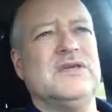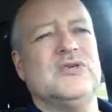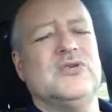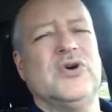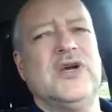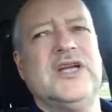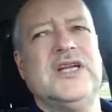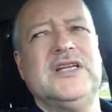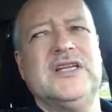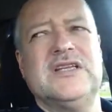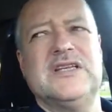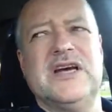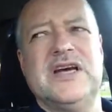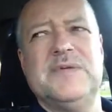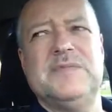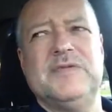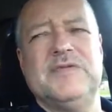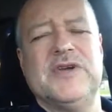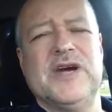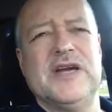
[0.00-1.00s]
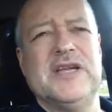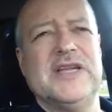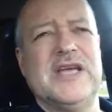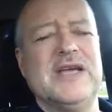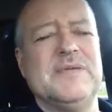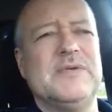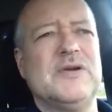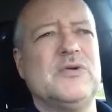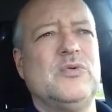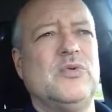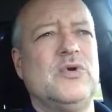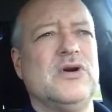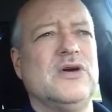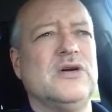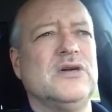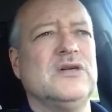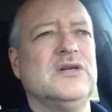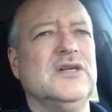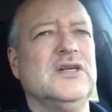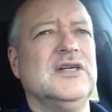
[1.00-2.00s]
creating the type of dynamic
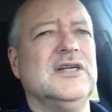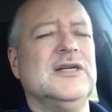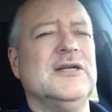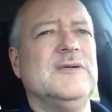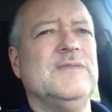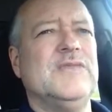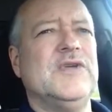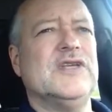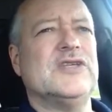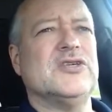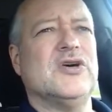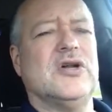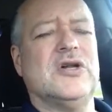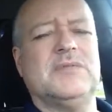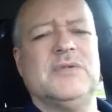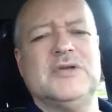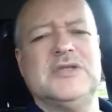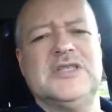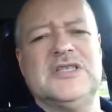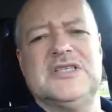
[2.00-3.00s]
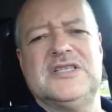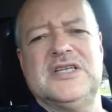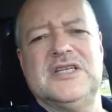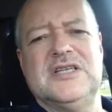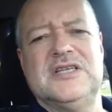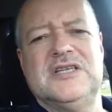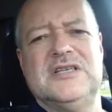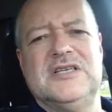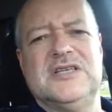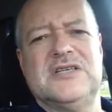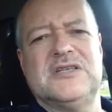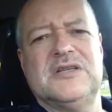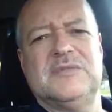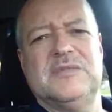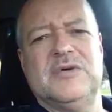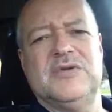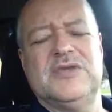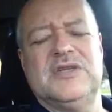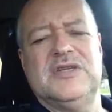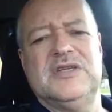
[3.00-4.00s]
where it's all about just
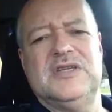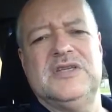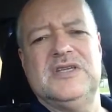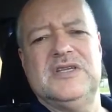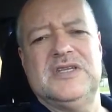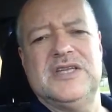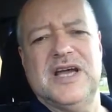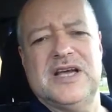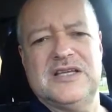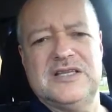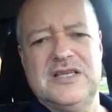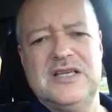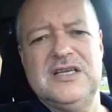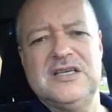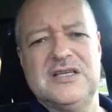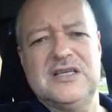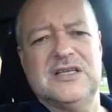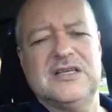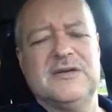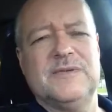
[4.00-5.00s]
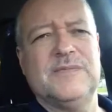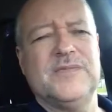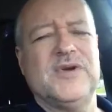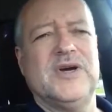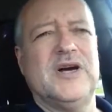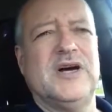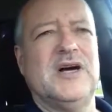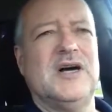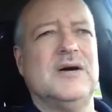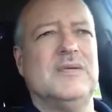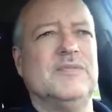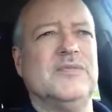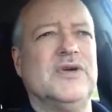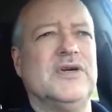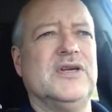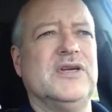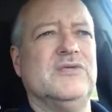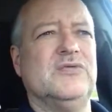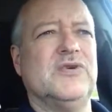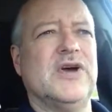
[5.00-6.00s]
about the technique,
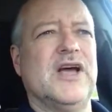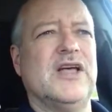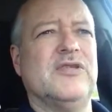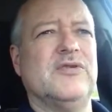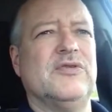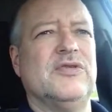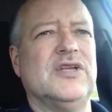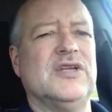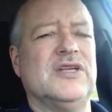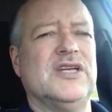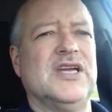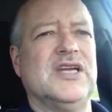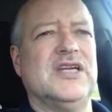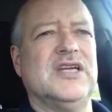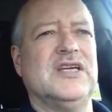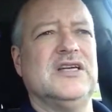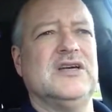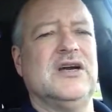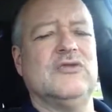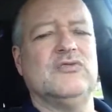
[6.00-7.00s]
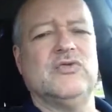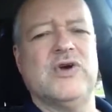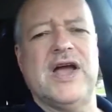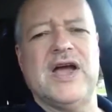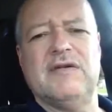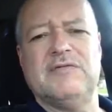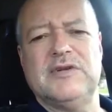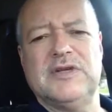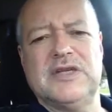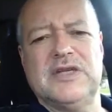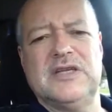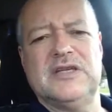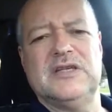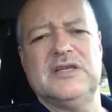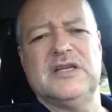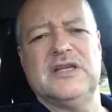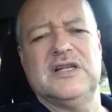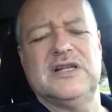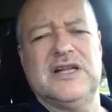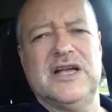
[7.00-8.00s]
rather than unraveling
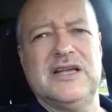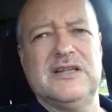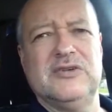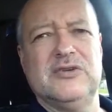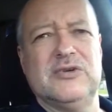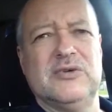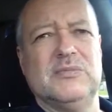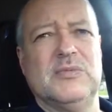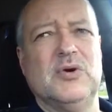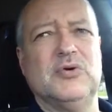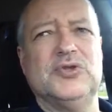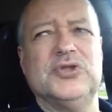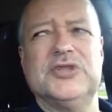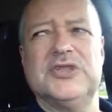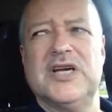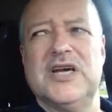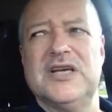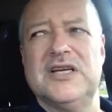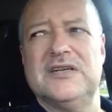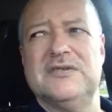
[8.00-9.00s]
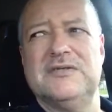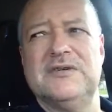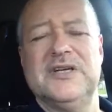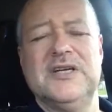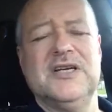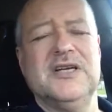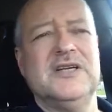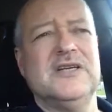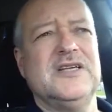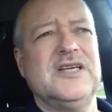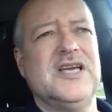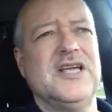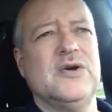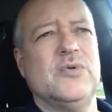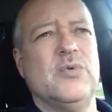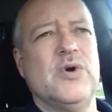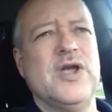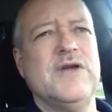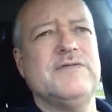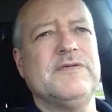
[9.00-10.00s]
and letting your emotions kind of get
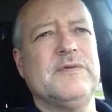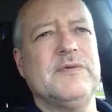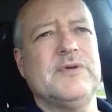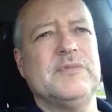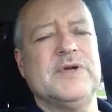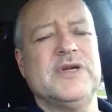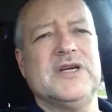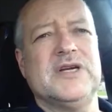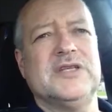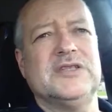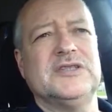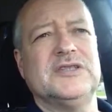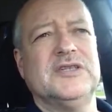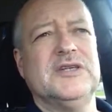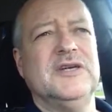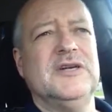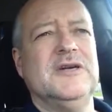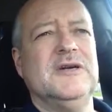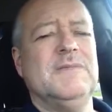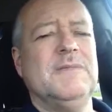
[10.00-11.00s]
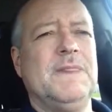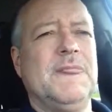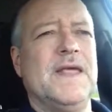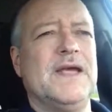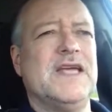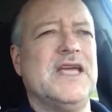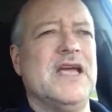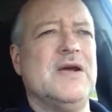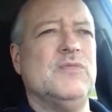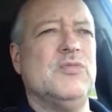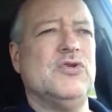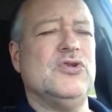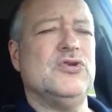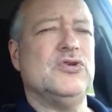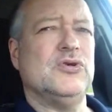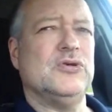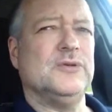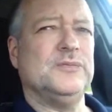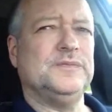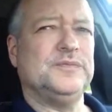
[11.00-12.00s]
away from you. Because again, when
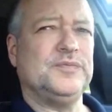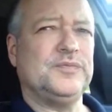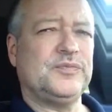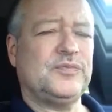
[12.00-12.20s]
you're